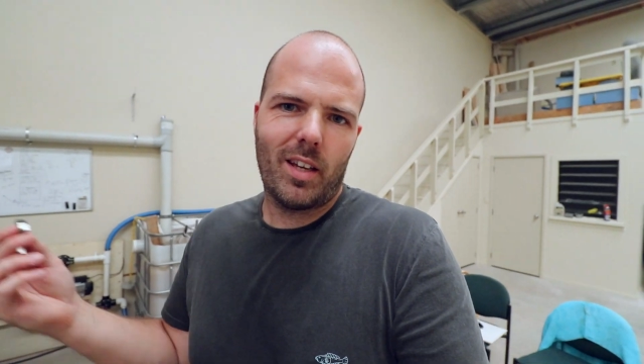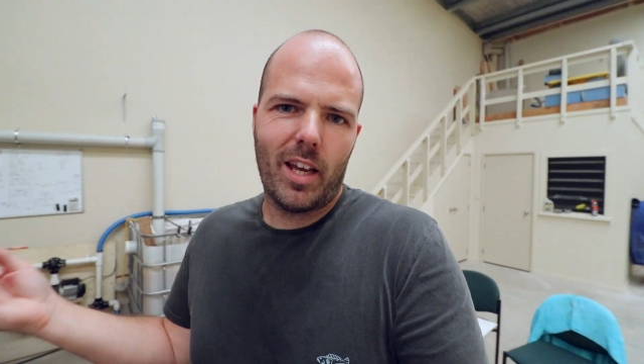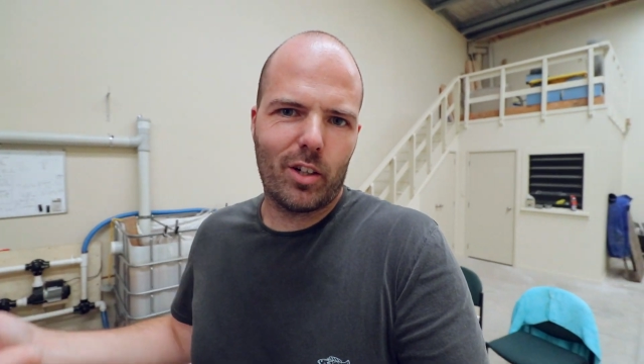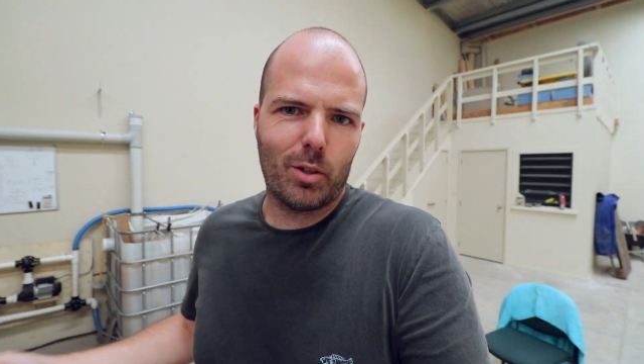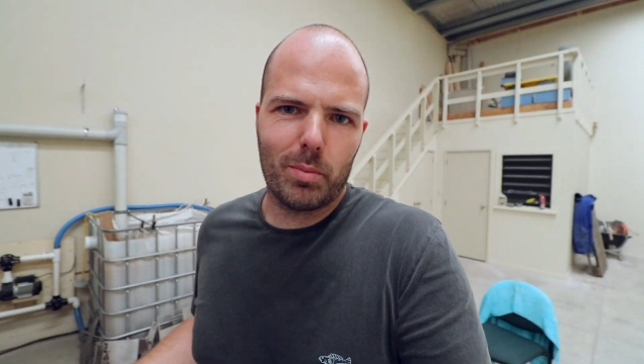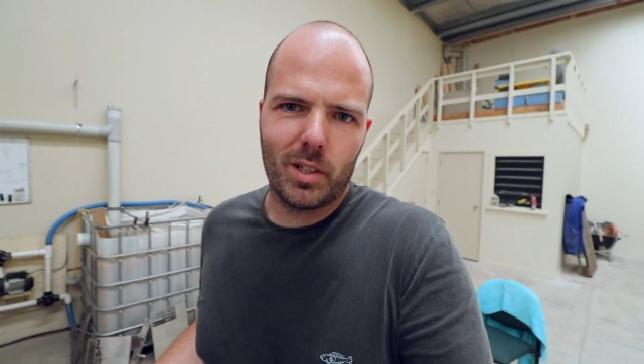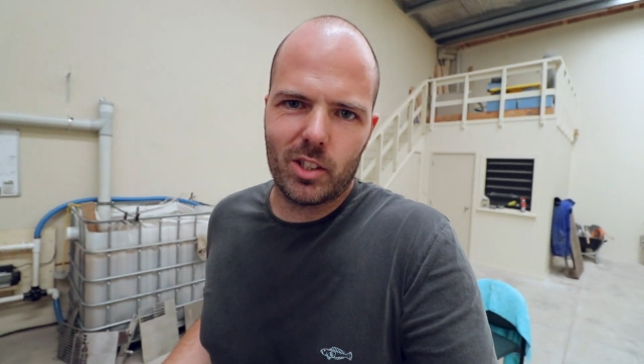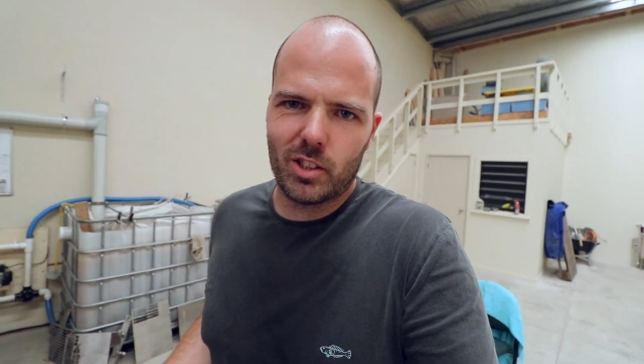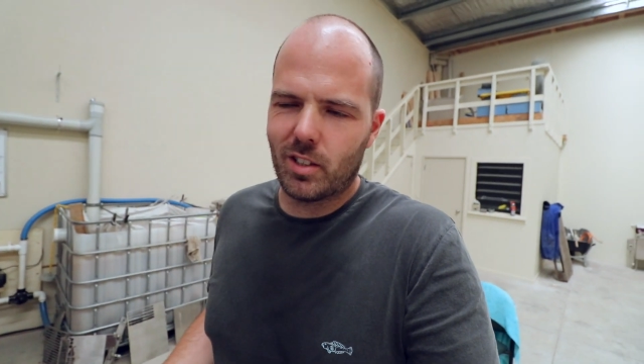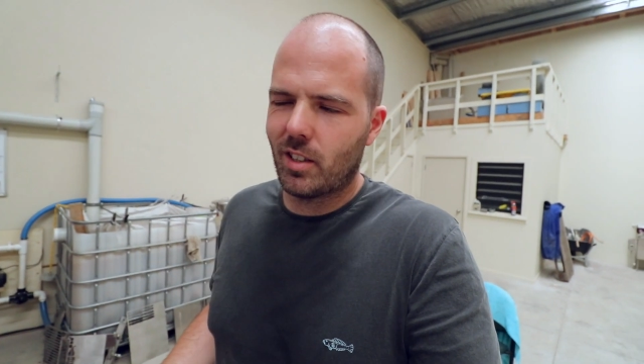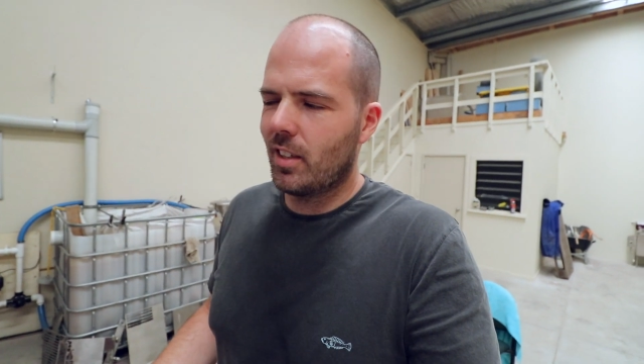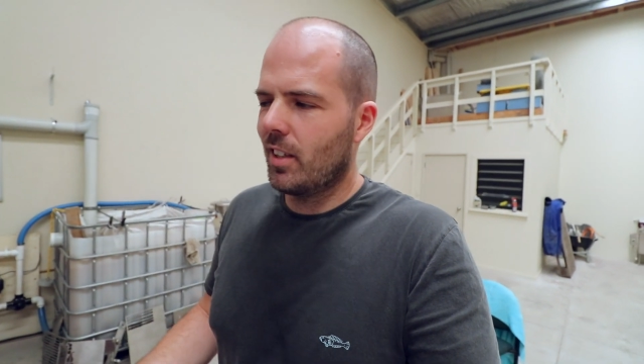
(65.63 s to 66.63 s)
Air
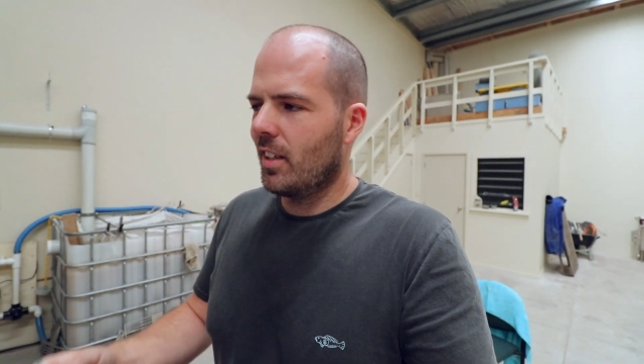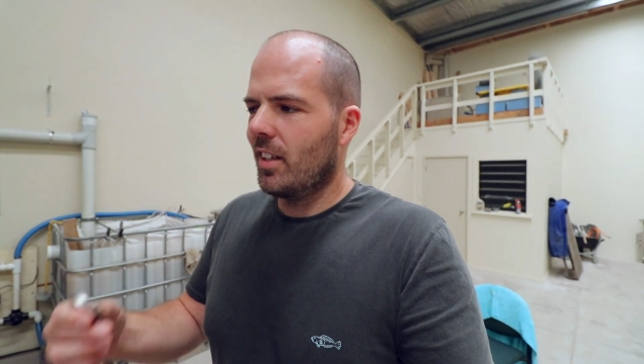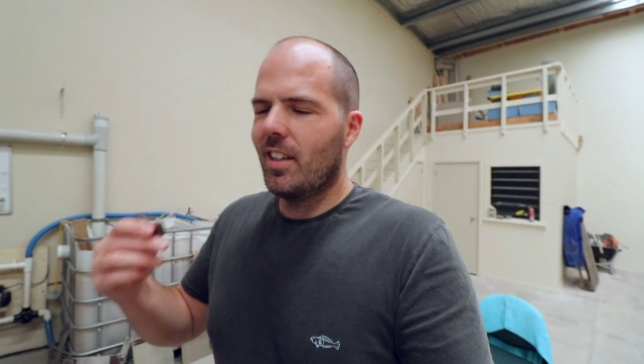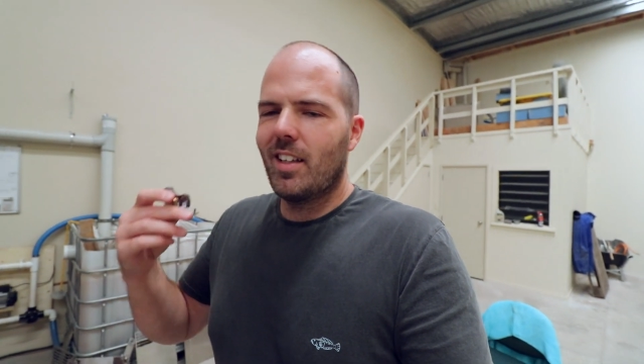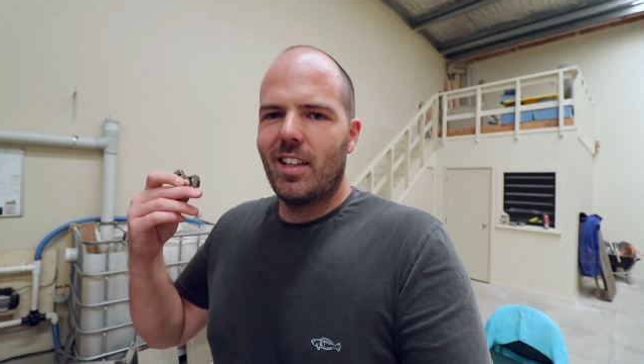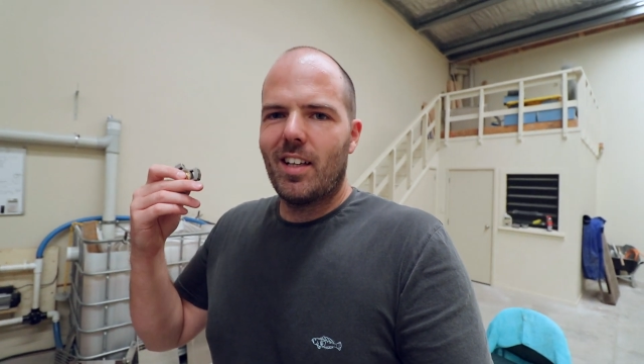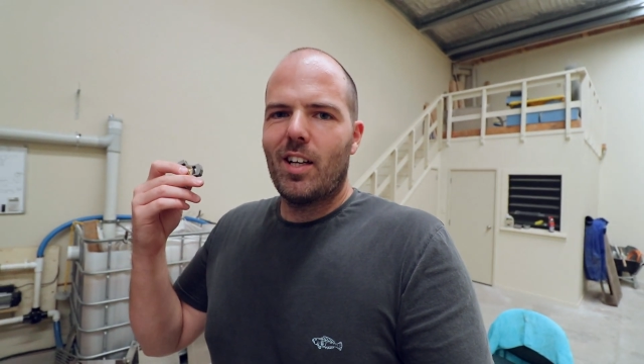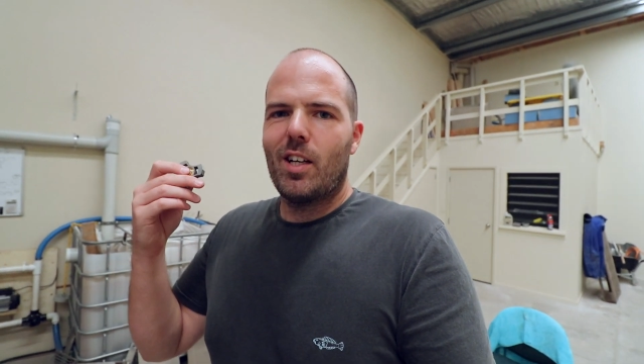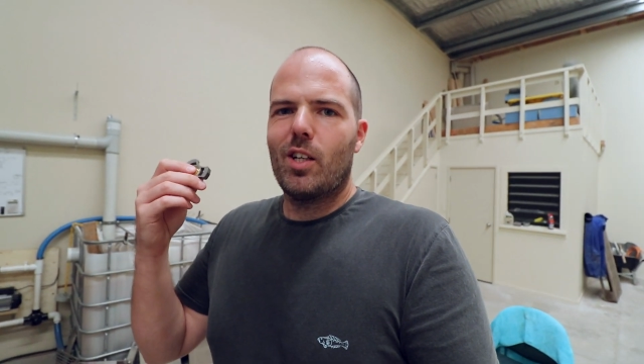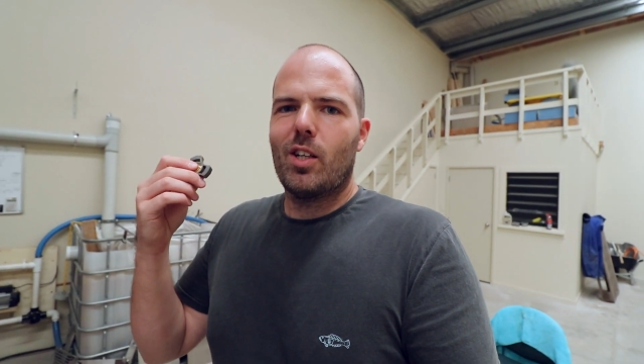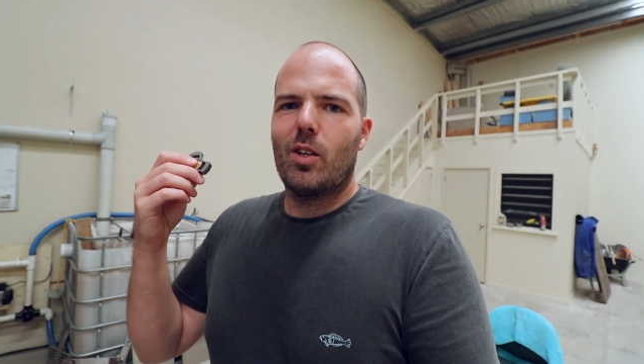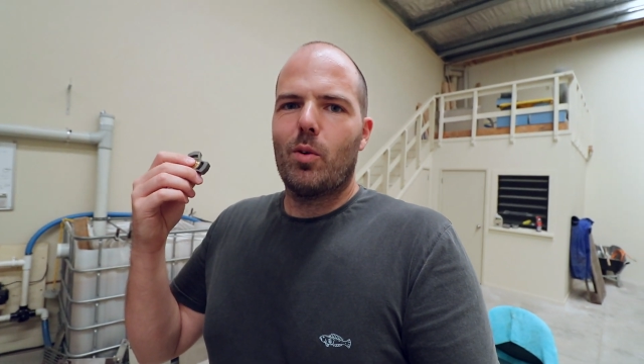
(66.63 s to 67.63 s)
compressor.
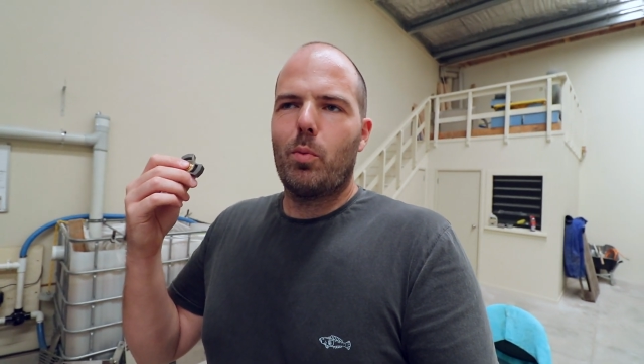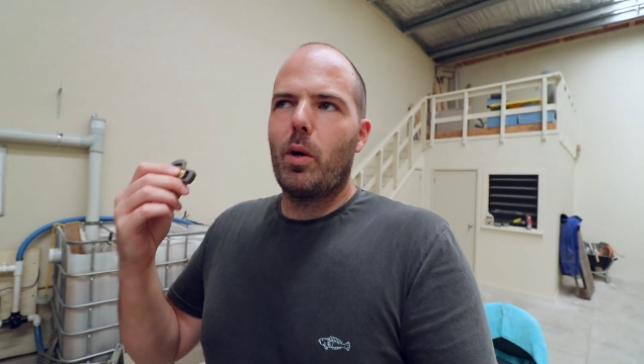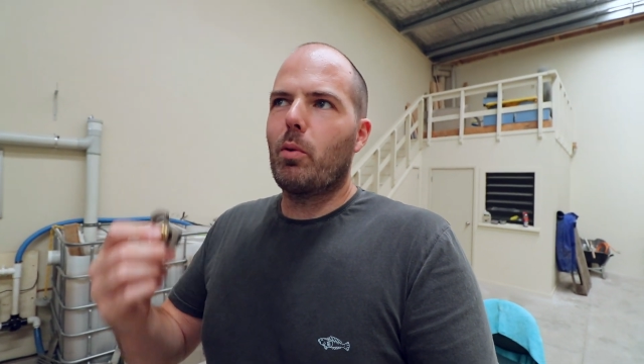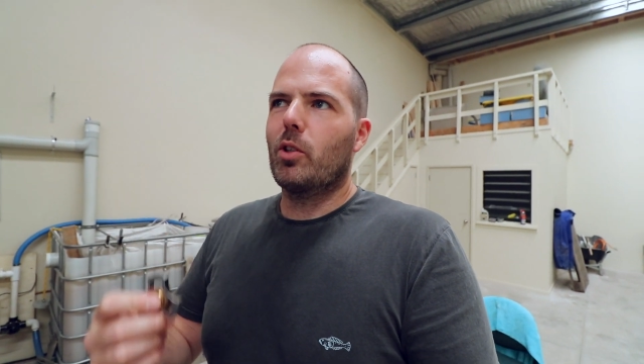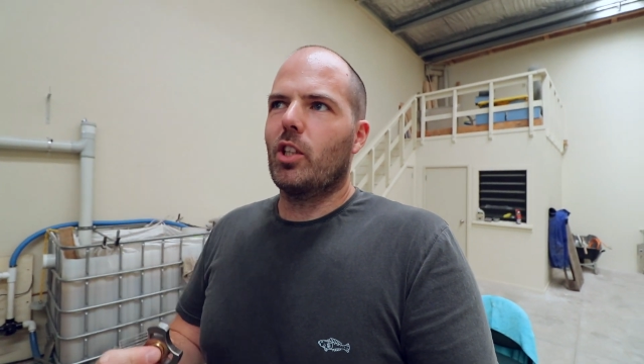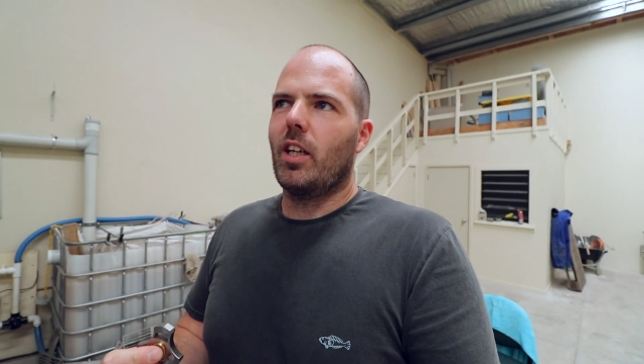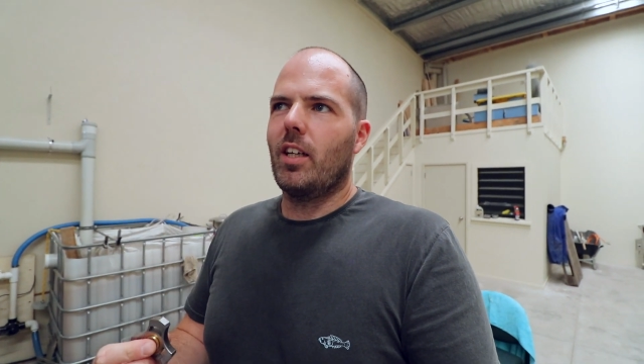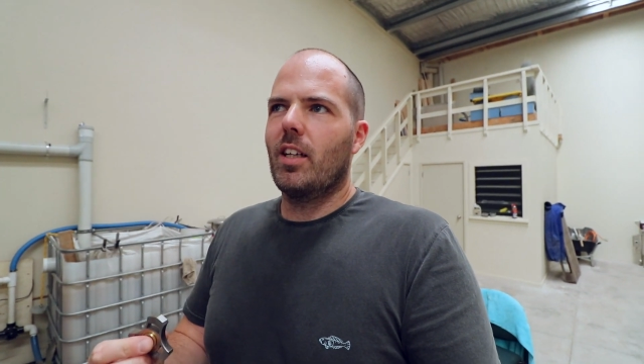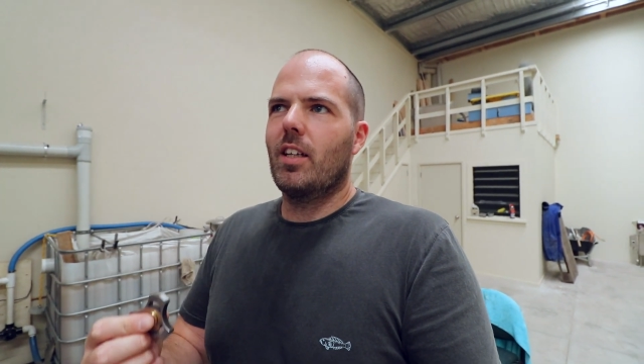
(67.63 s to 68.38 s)
Where was I?